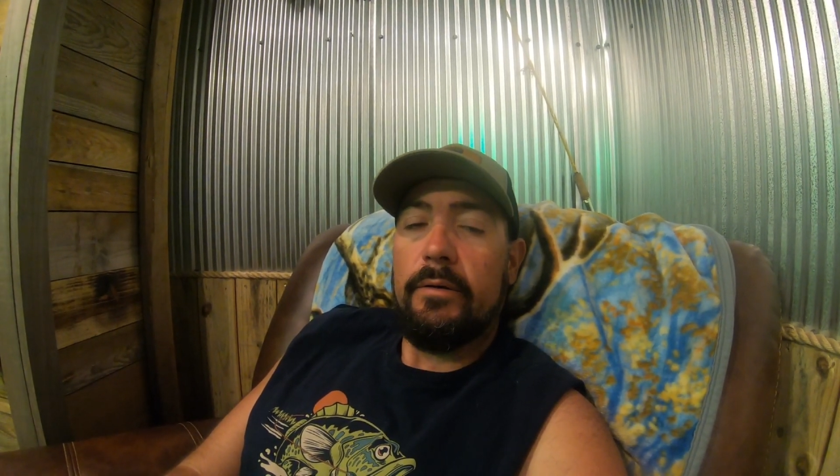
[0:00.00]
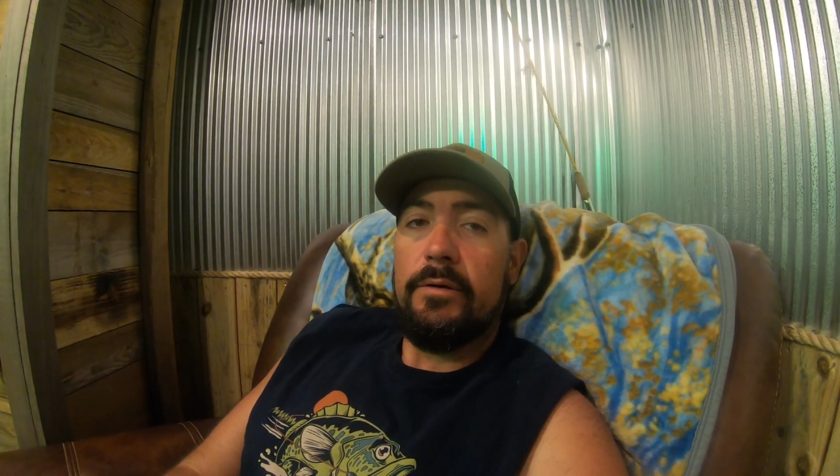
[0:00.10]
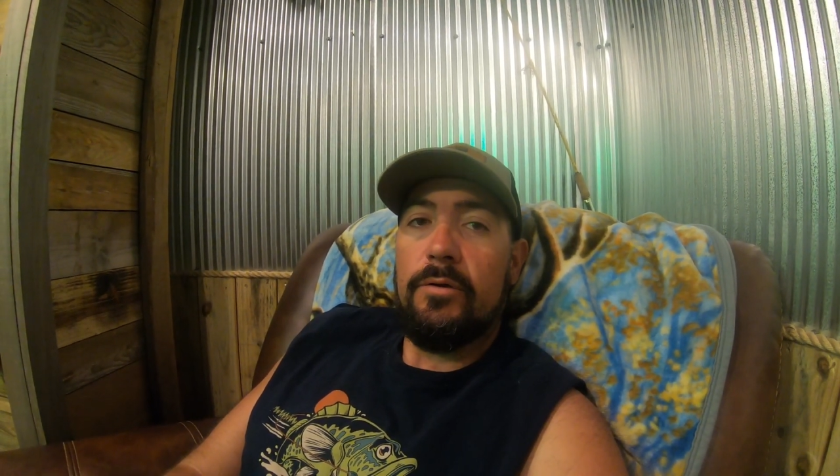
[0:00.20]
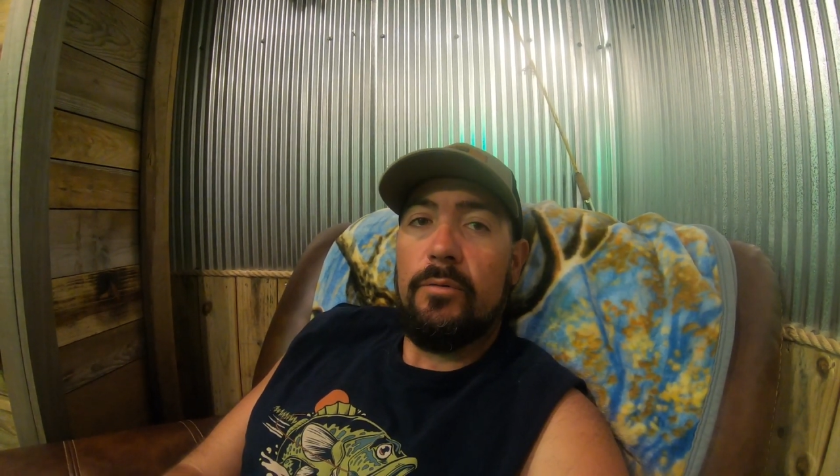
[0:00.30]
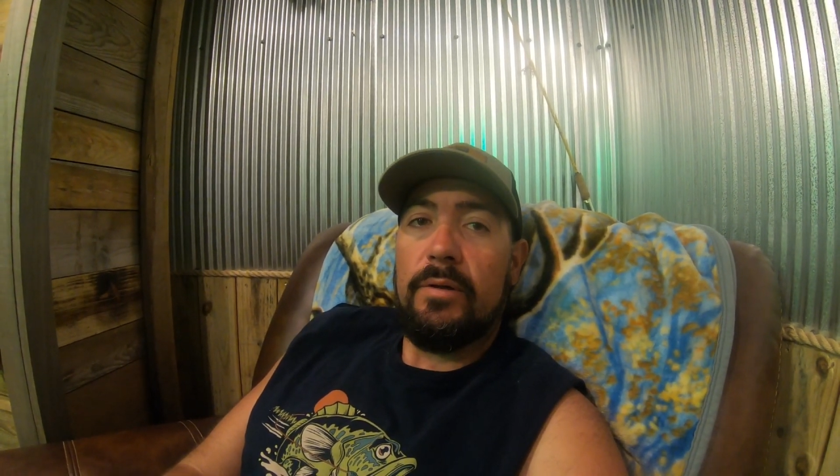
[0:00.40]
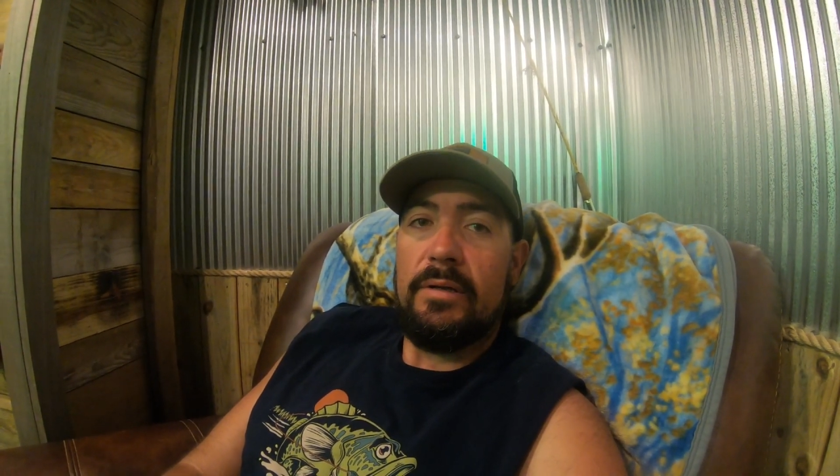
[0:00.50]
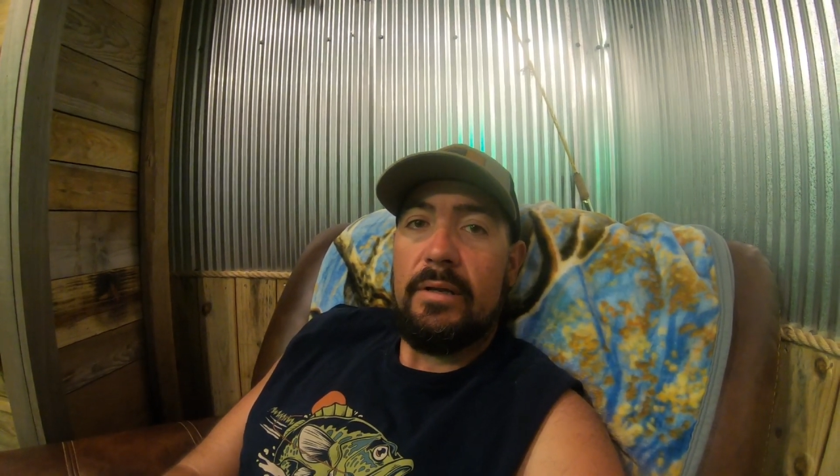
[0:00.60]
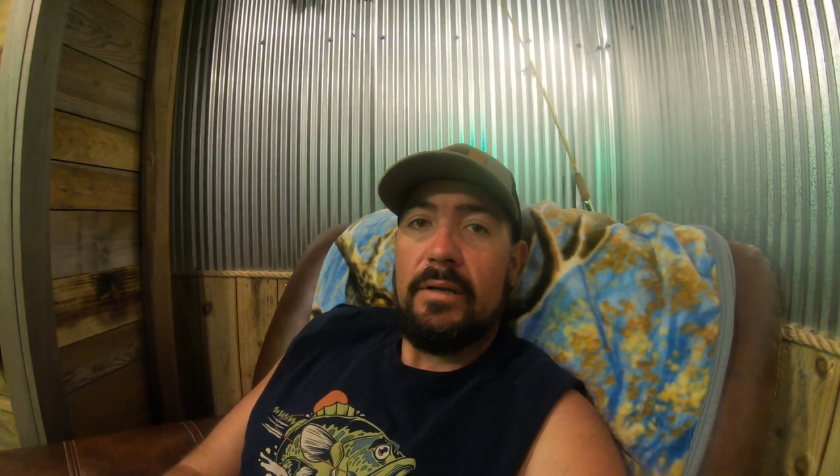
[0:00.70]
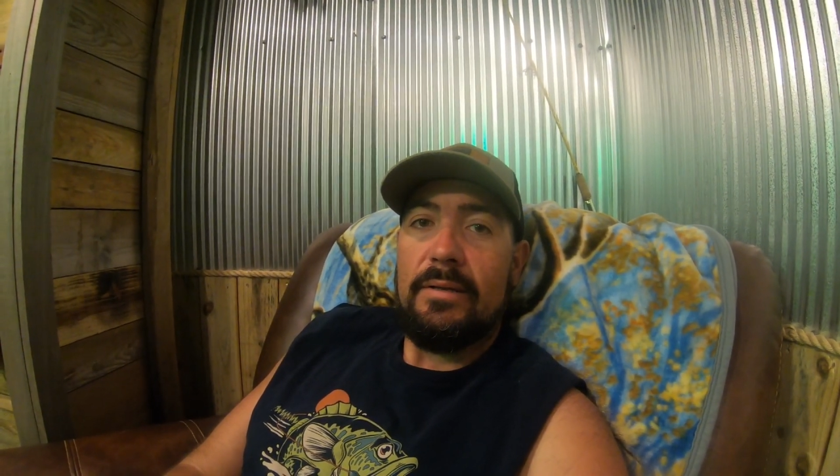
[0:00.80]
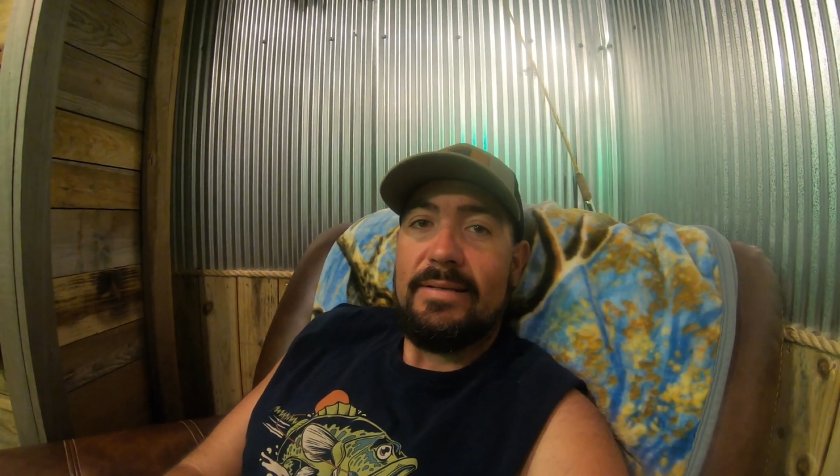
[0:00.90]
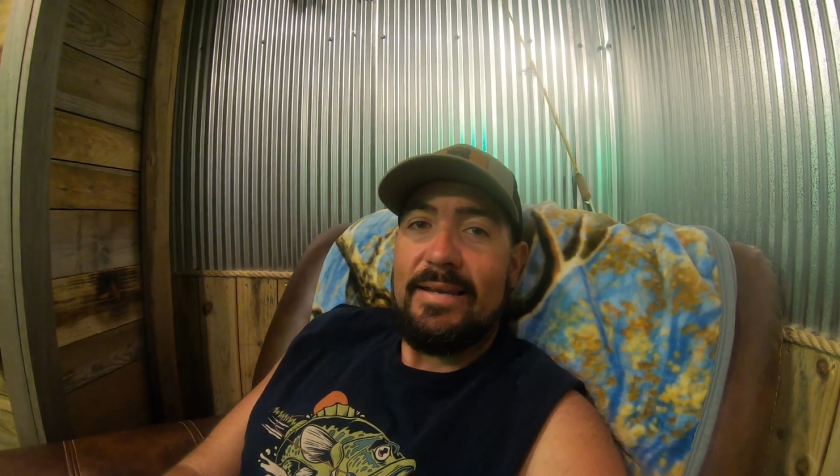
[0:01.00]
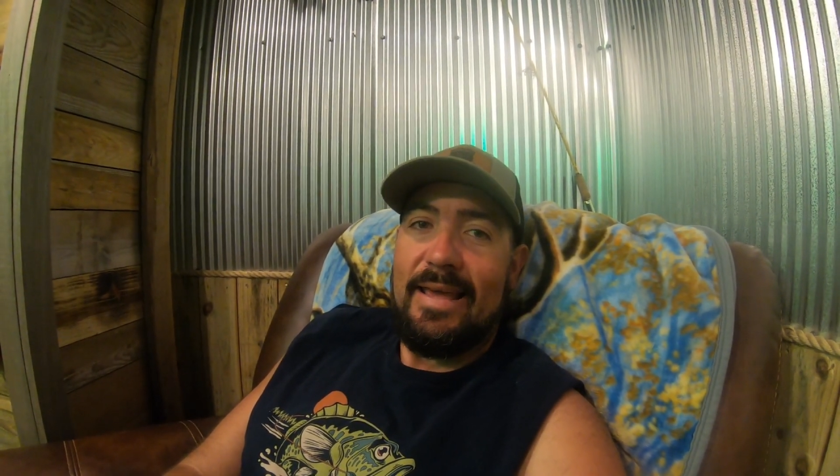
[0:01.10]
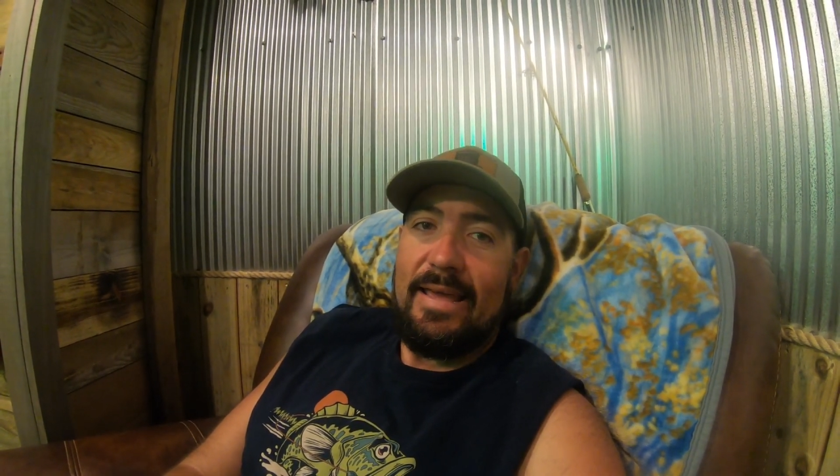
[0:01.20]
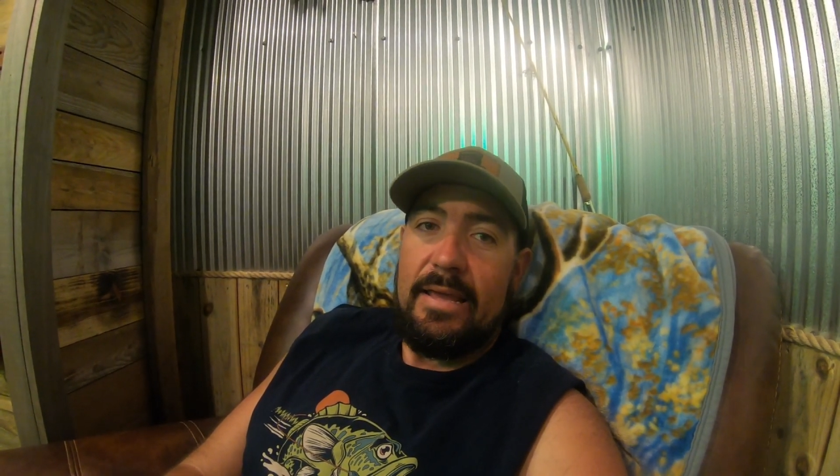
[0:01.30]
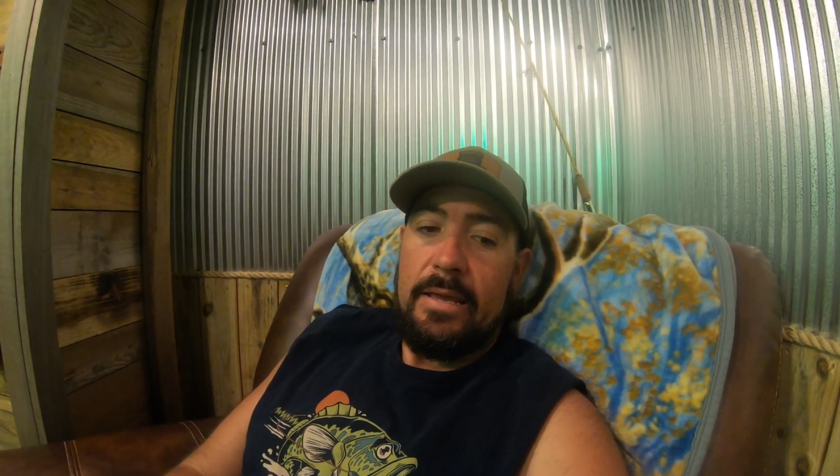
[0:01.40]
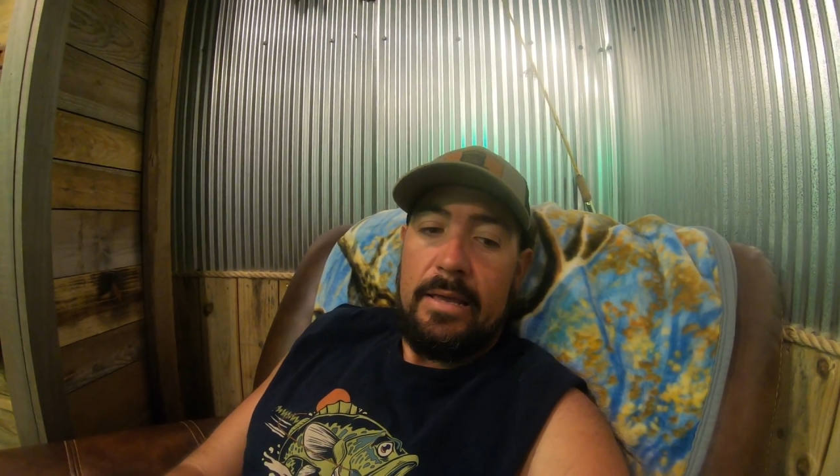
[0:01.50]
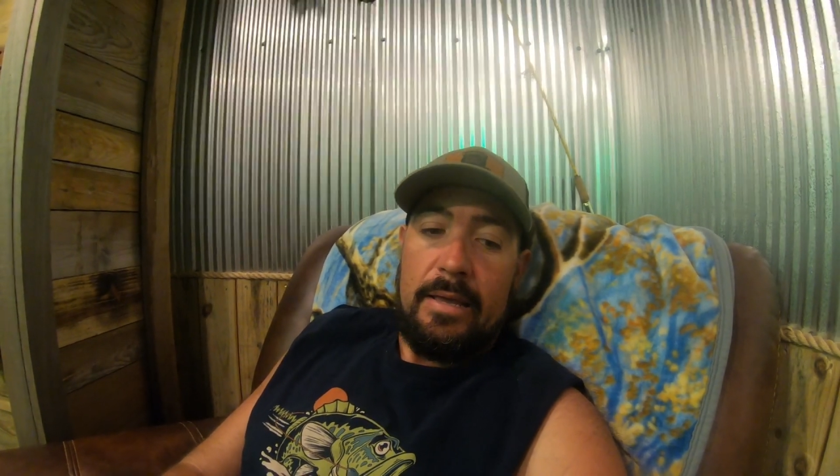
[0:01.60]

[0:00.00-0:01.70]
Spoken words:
doing today.